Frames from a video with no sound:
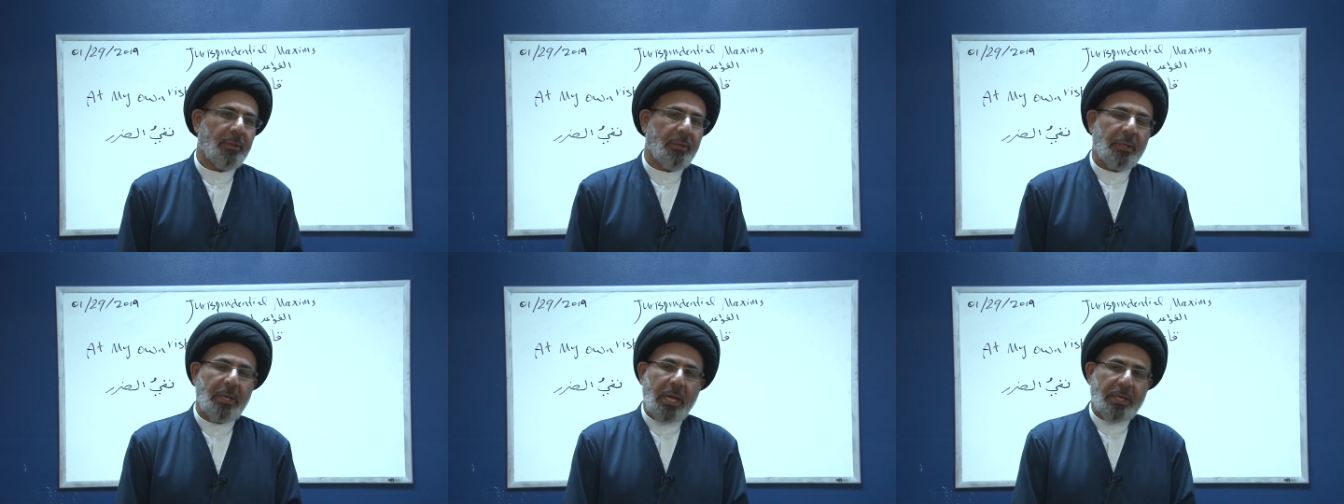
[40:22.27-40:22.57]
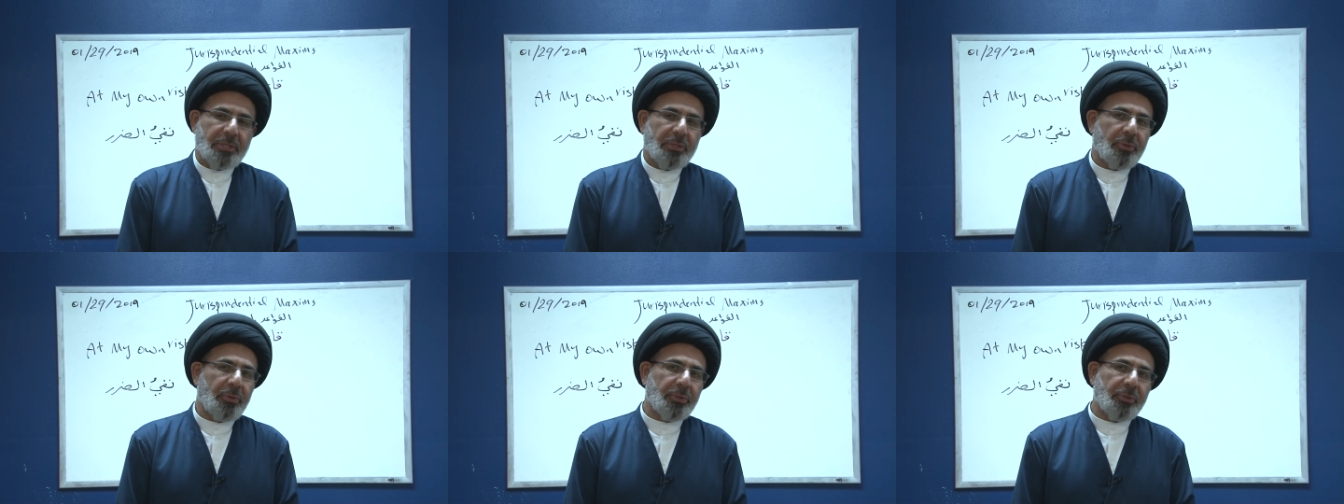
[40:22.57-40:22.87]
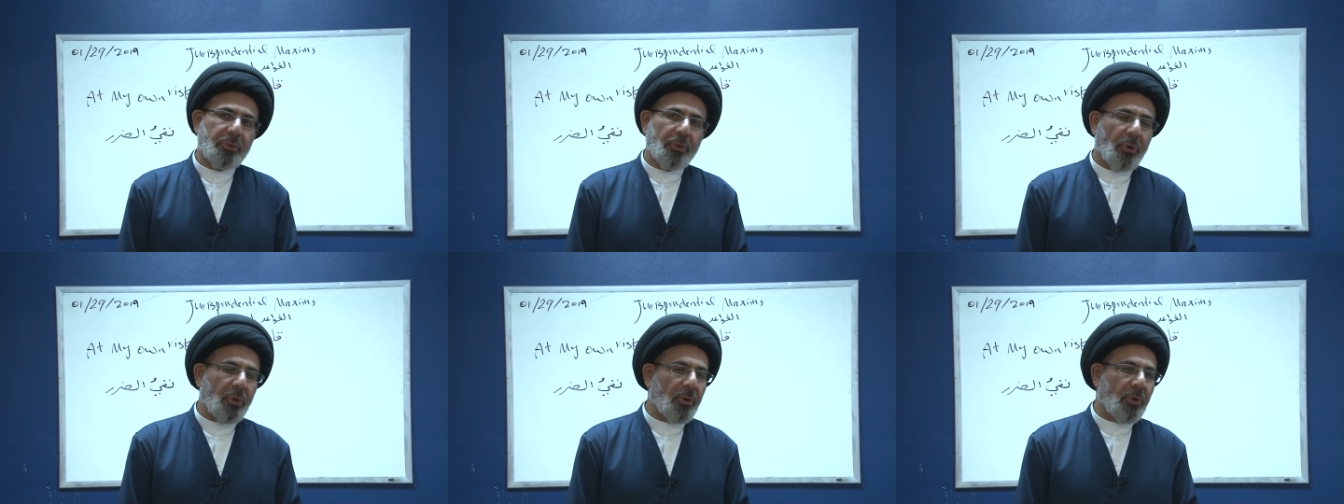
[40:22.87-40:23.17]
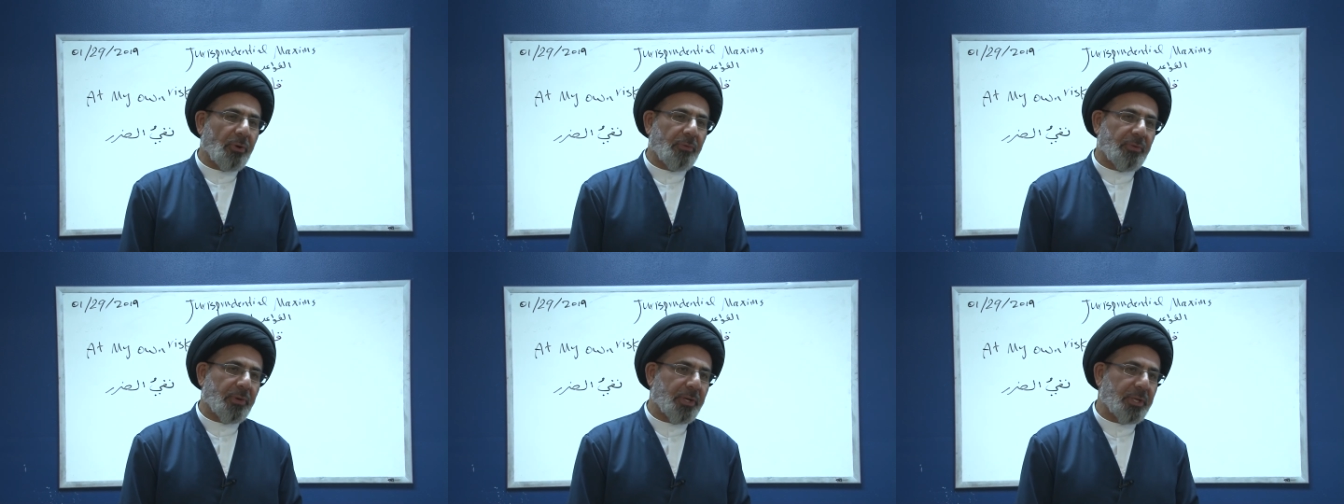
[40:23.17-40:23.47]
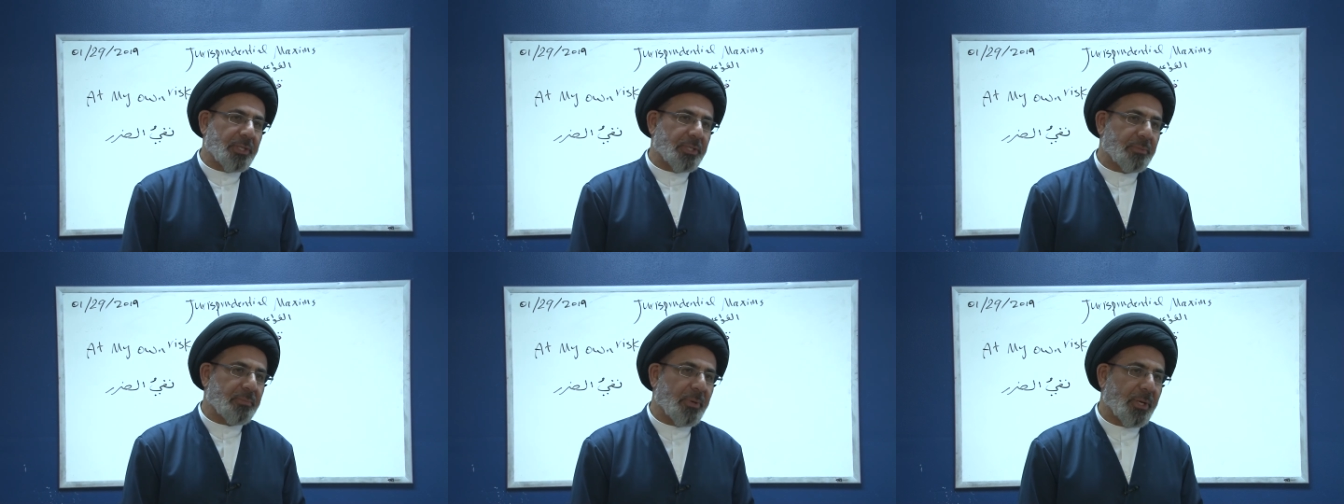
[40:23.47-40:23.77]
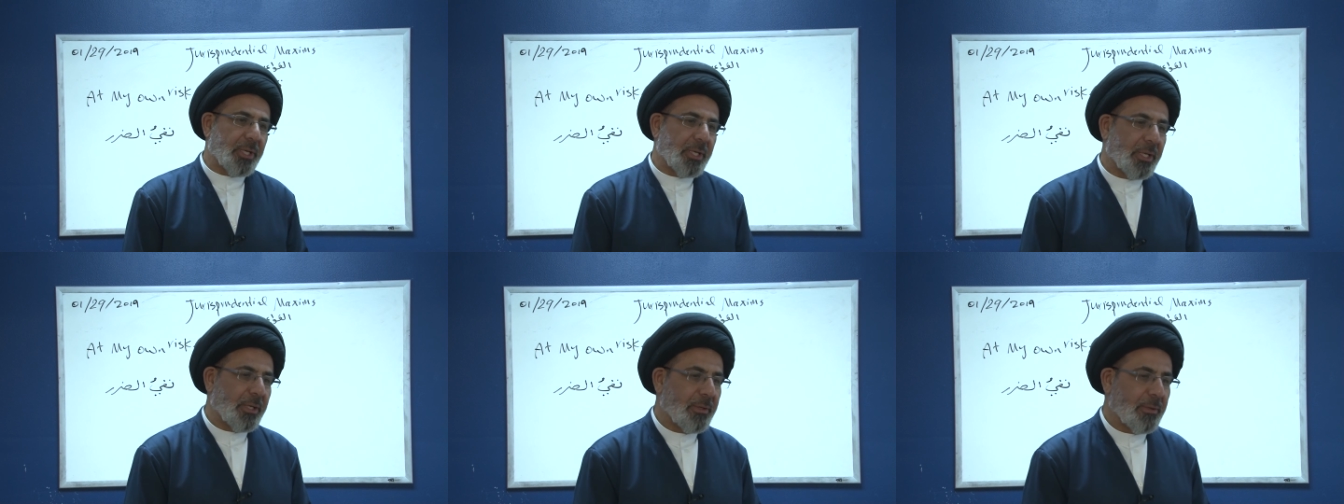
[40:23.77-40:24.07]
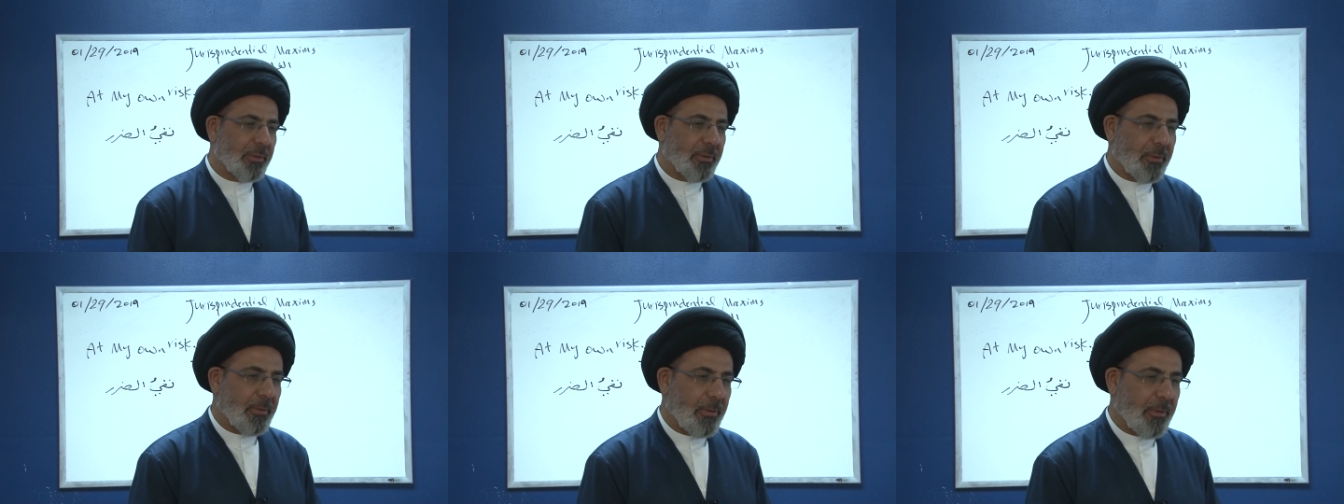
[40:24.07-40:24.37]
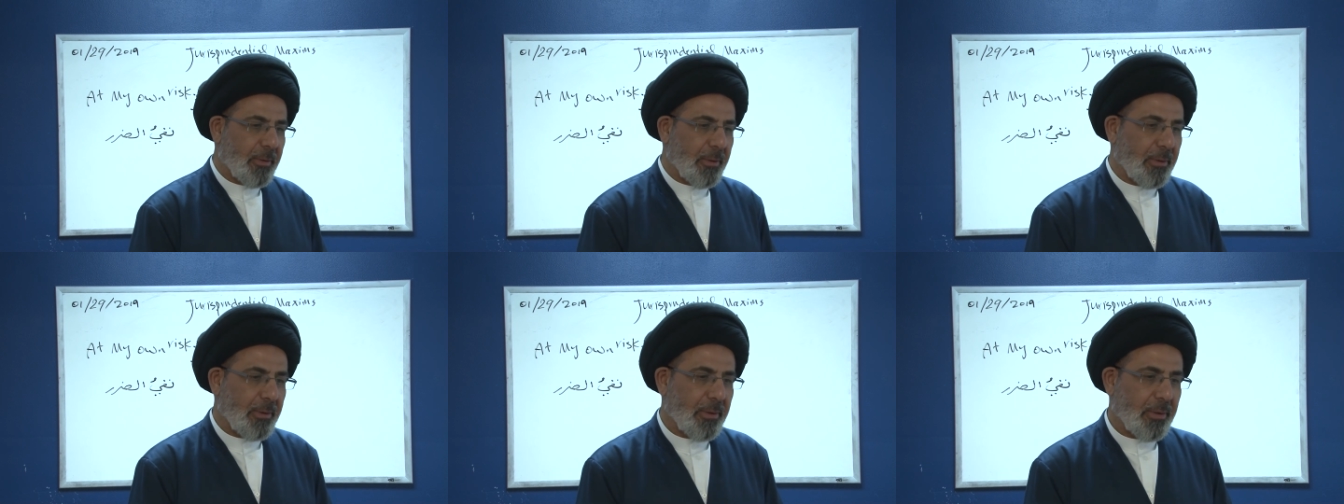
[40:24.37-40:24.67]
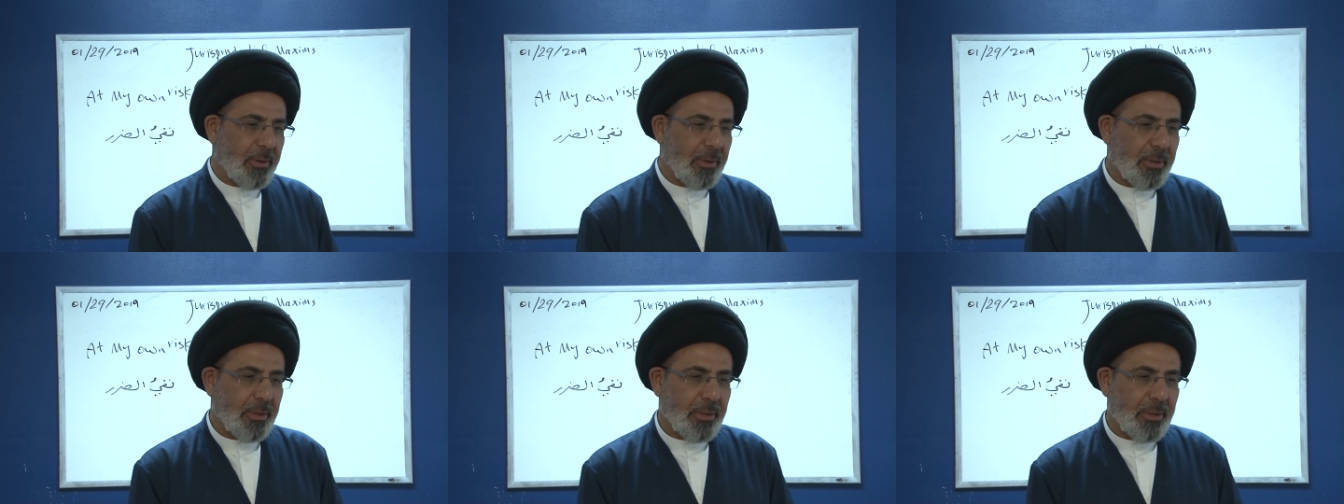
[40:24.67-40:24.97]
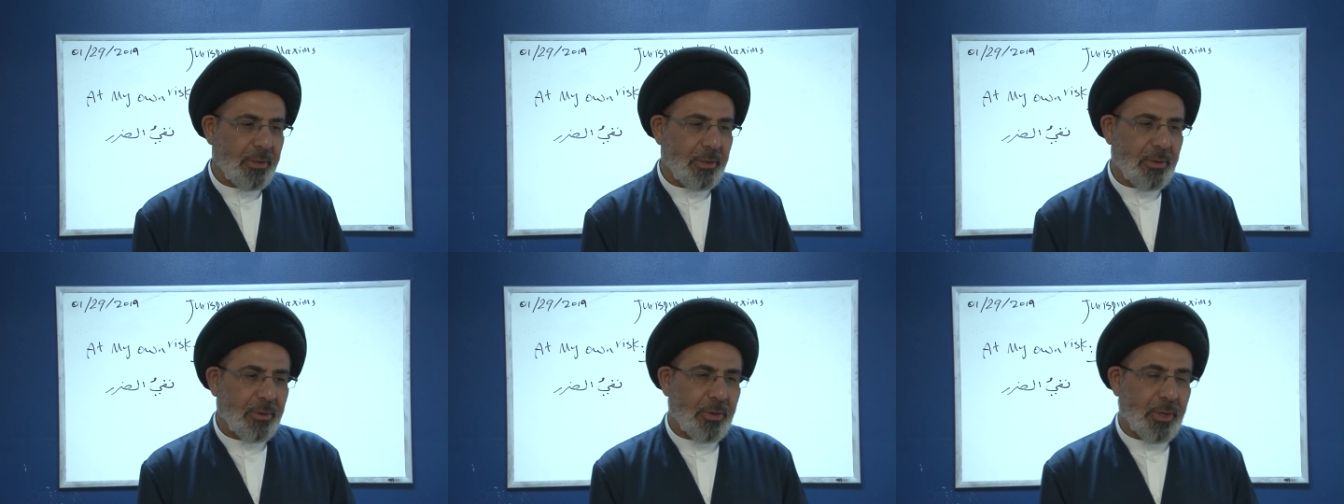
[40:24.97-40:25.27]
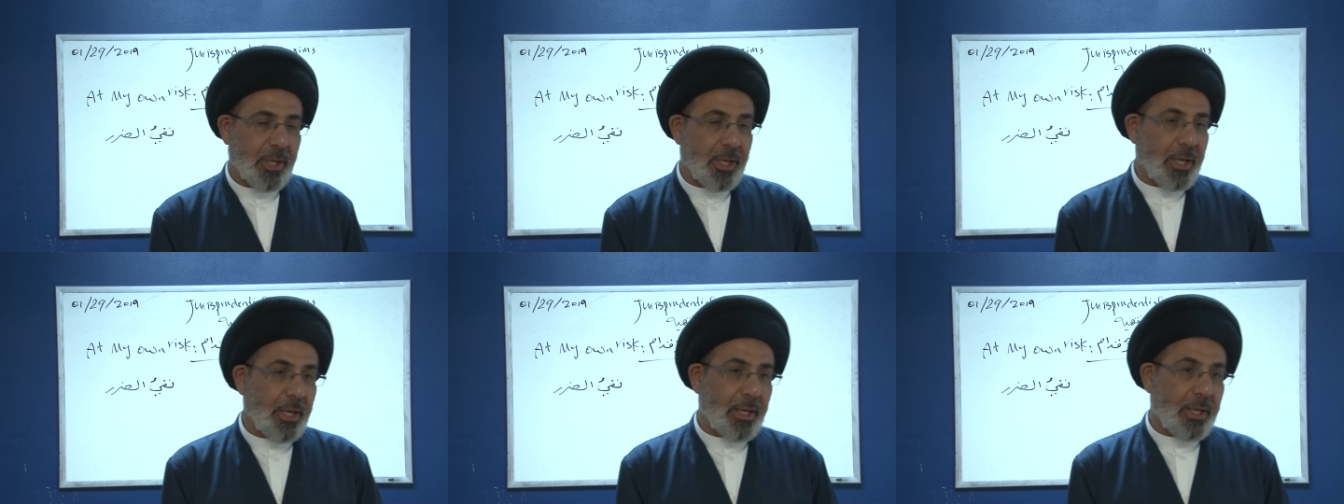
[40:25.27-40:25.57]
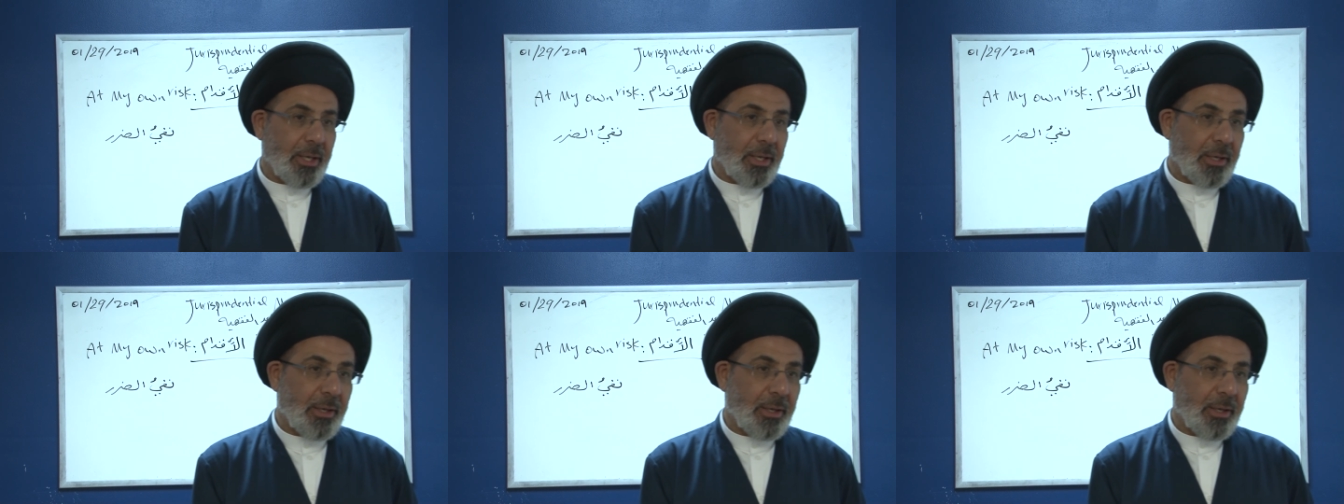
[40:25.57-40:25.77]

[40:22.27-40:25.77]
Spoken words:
He has control over his money. Okay?